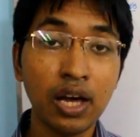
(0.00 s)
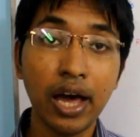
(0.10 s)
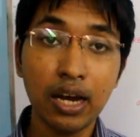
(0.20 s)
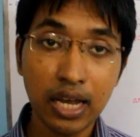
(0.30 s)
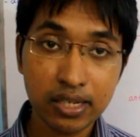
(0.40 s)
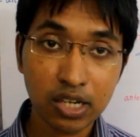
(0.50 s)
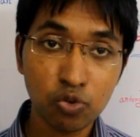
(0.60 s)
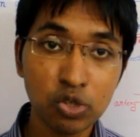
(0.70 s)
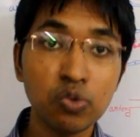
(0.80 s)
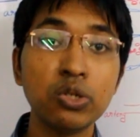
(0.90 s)
And later
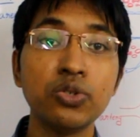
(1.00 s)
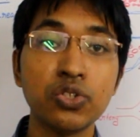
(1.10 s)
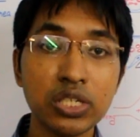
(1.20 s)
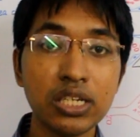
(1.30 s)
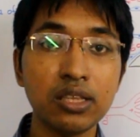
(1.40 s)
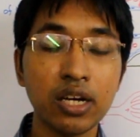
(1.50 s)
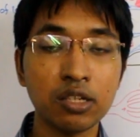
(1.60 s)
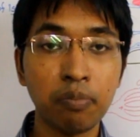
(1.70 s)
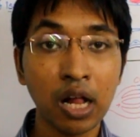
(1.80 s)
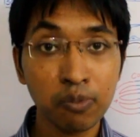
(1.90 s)
we will see
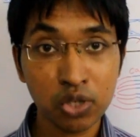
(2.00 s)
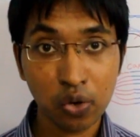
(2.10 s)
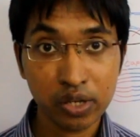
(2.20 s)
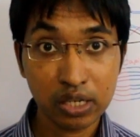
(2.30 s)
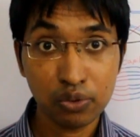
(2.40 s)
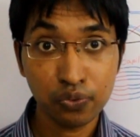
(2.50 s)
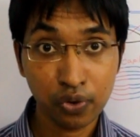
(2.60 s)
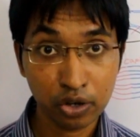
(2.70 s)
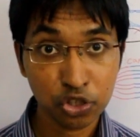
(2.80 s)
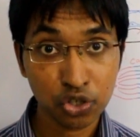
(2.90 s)
that pulmonary
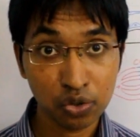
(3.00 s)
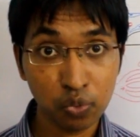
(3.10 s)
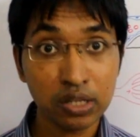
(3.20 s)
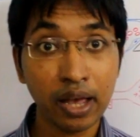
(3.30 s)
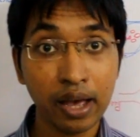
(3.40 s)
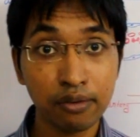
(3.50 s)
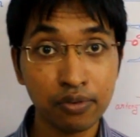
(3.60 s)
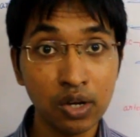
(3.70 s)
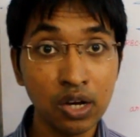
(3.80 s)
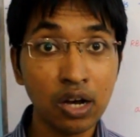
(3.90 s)
infarction will have
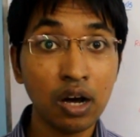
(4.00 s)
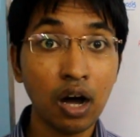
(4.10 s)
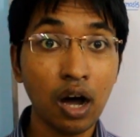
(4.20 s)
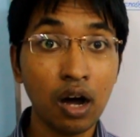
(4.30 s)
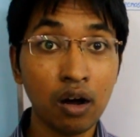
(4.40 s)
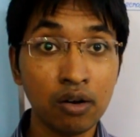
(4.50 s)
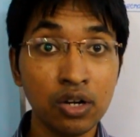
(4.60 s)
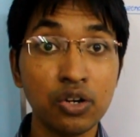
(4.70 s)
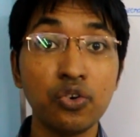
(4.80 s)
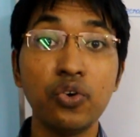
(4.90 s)
a
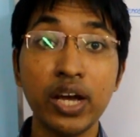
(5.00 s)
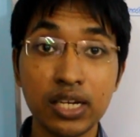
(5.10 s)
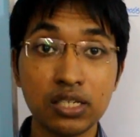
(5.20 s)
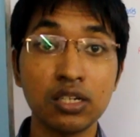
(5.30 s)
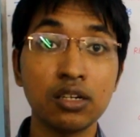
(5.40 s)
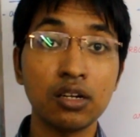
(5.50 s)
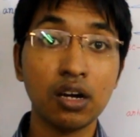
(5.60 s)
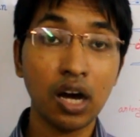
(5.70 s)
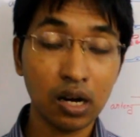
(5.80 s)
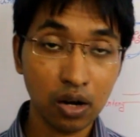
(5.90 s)
red
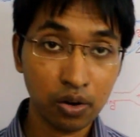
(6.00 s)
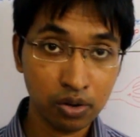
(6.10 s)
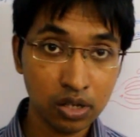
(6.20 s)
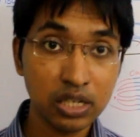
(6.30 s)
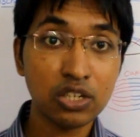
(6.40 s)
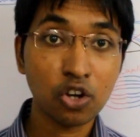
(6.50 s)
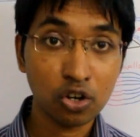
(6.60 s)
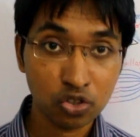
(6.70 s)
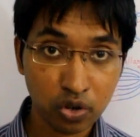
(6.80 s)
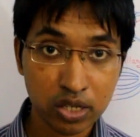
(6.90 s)
color in
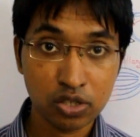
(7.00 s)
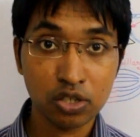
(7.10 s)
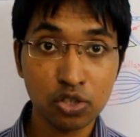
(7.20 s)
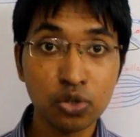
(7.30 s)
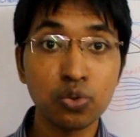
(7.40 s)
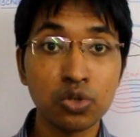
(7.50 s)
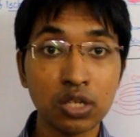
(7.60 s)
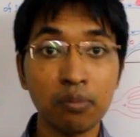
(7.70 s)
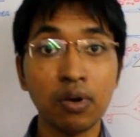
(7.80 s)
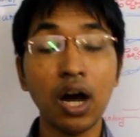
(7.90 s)
contrast to
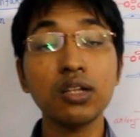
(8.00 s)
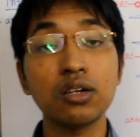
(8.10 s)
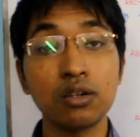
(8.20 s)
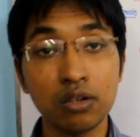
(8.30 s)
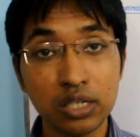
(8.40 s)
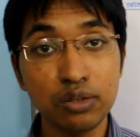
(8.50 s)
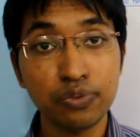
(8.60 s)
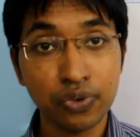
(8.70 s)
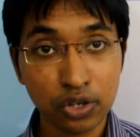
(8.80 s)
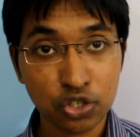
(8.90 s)
some other
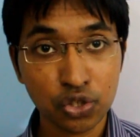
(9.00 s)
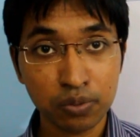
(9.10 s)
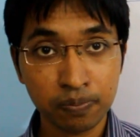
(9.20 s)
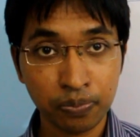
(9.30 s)
infarction.